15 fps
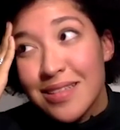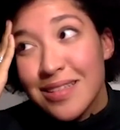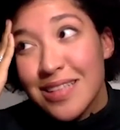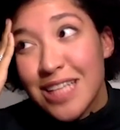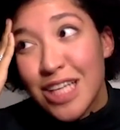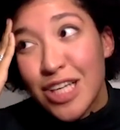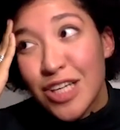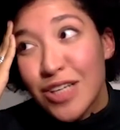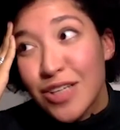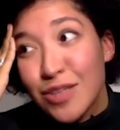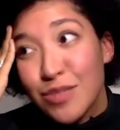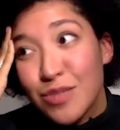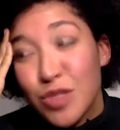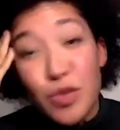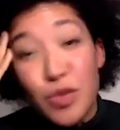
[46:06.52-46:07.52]
the
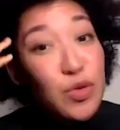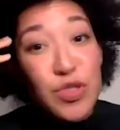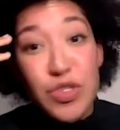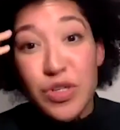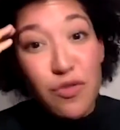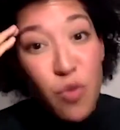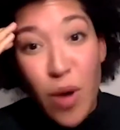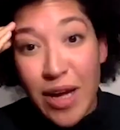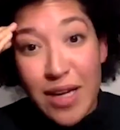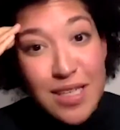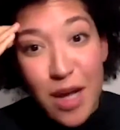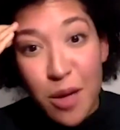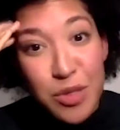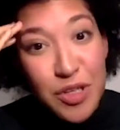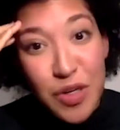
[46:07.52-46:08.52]
delusion of white
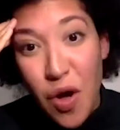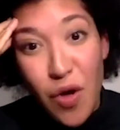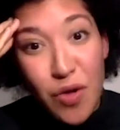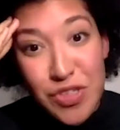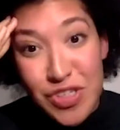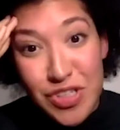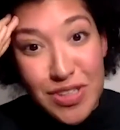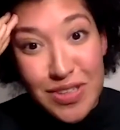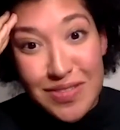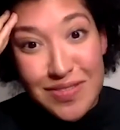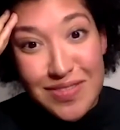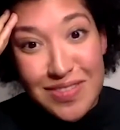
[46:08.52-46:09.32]
dominant culture.